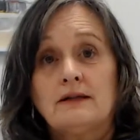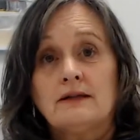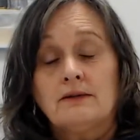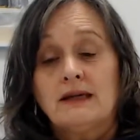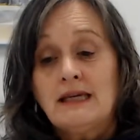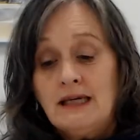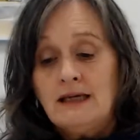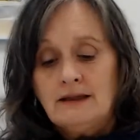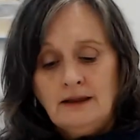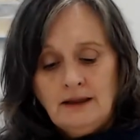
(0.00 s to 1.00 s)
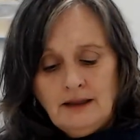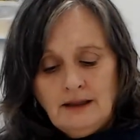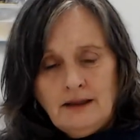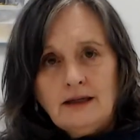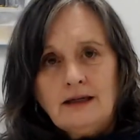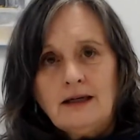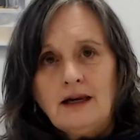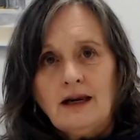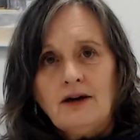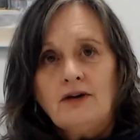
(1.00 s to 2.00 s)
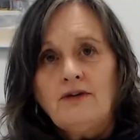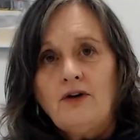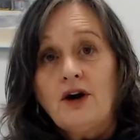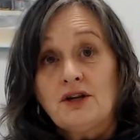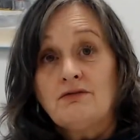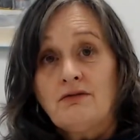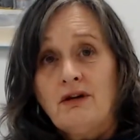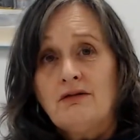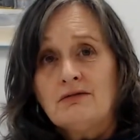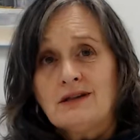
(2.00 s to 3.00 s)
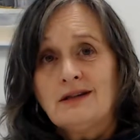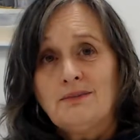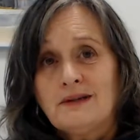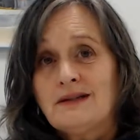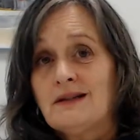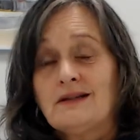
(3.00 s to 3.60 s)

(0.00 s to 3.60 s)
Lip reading: So again, clarifying your roles in the business.